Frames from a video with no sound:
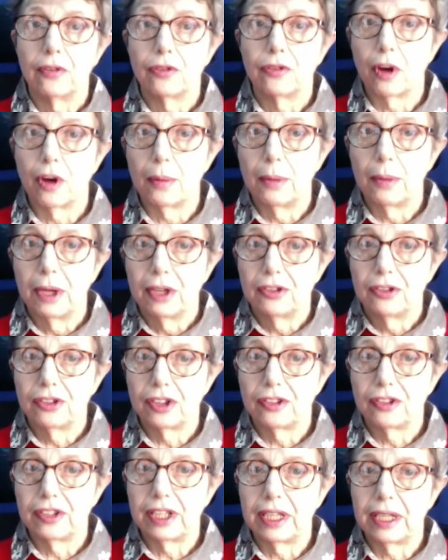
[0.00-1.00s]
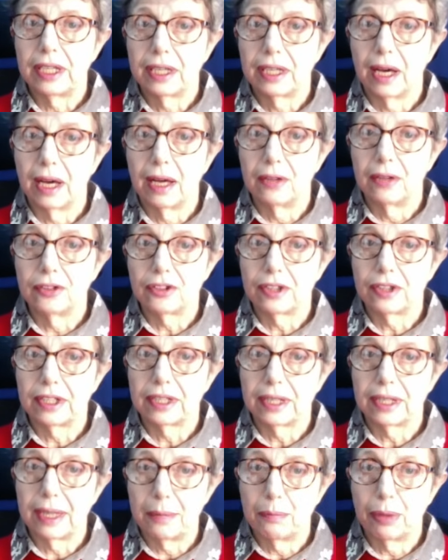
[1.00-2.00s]
from Sadiq Khan's
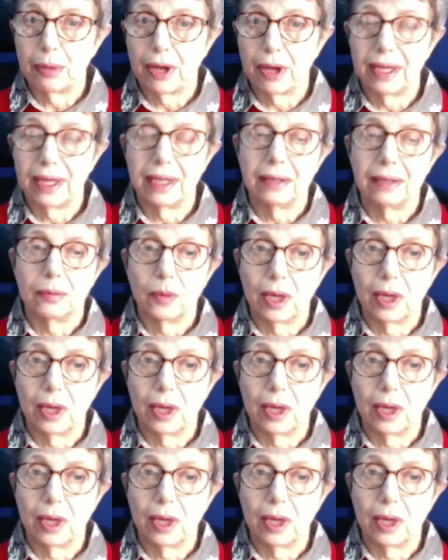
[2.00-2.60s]
little empire.